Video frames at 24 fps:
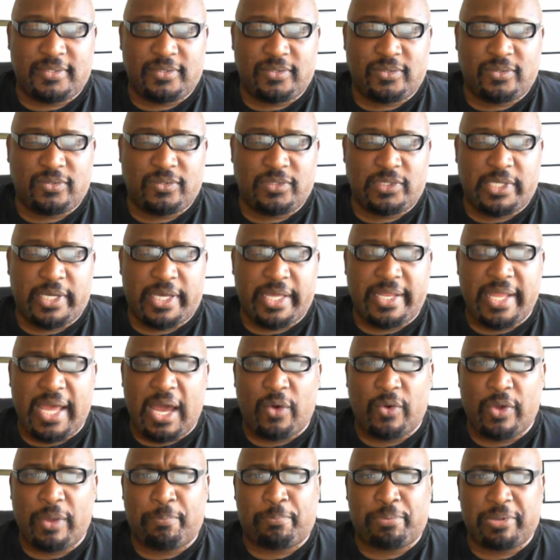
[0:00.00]
Look at how
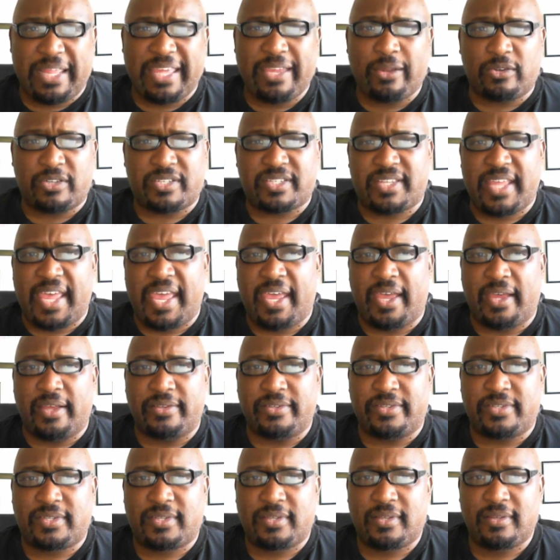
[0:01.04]
a player
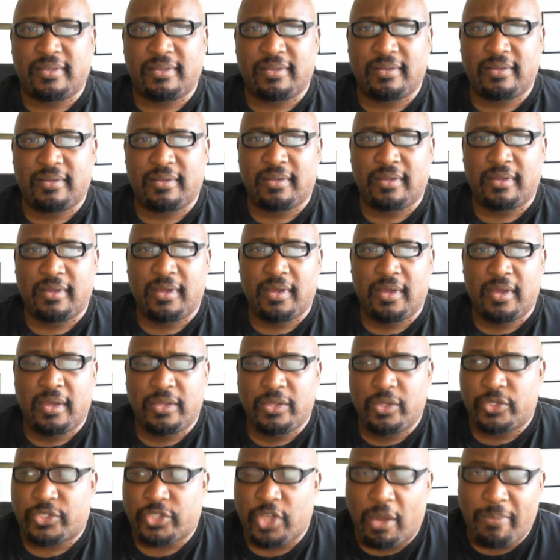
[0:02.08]
stands.
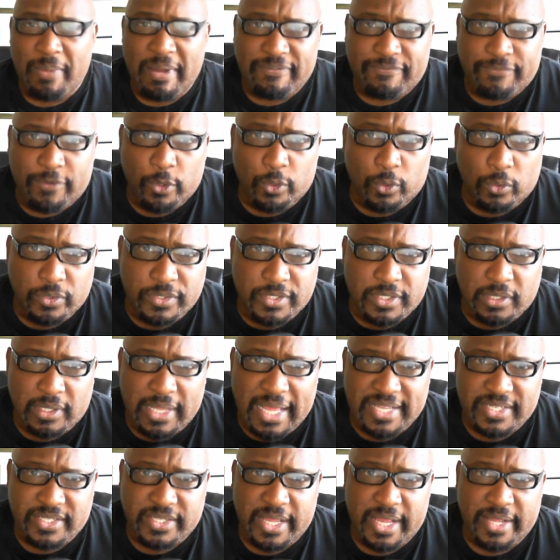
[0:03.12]
You saw my photos
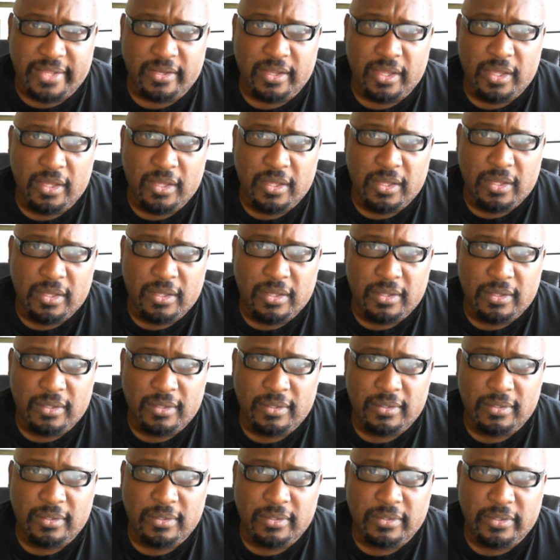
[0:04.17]
last night.
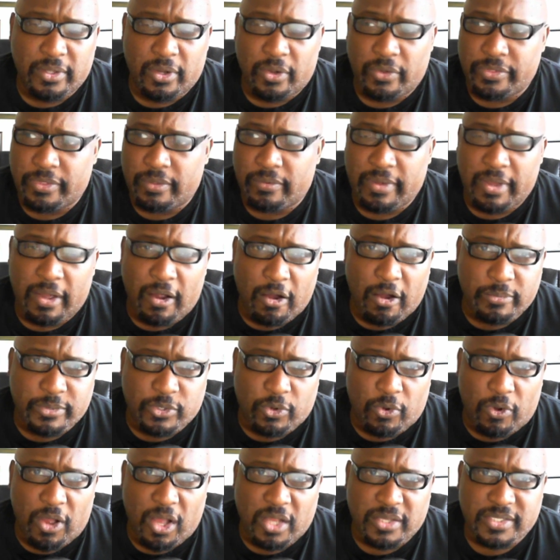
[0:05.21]
The arms
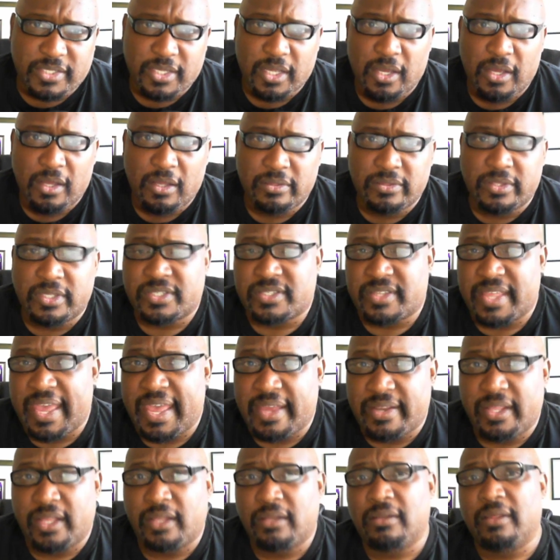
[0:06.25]
crossed, the
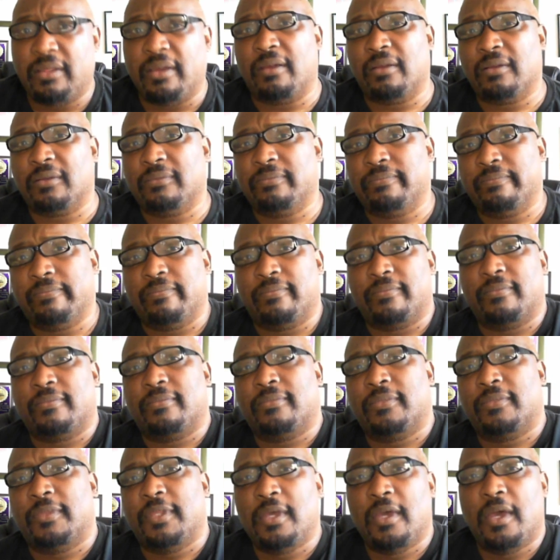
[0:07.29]
standing there.
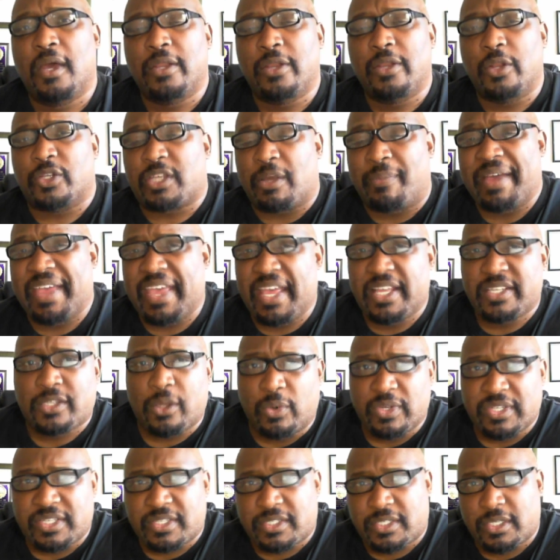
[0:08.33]
Notice how my head's
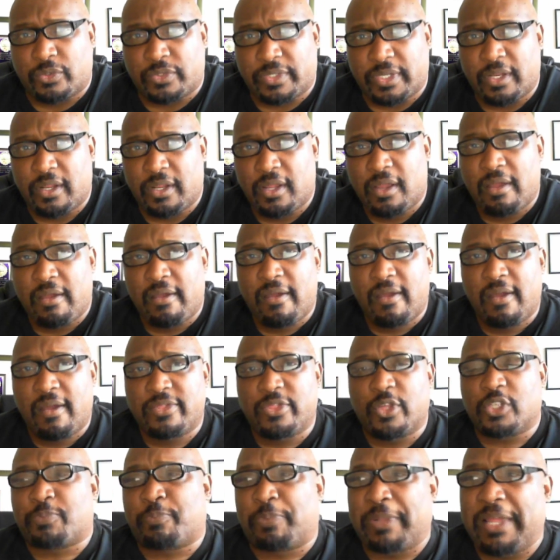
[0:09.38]
always tilted.
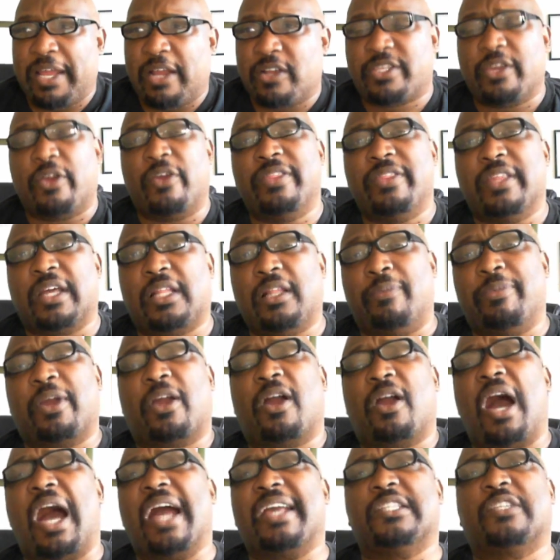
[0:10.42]
Those players, they're in the club, they're
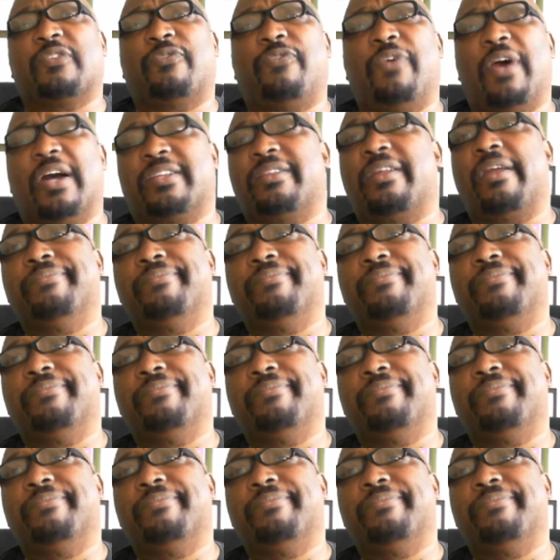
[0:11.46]
cocky as fuck.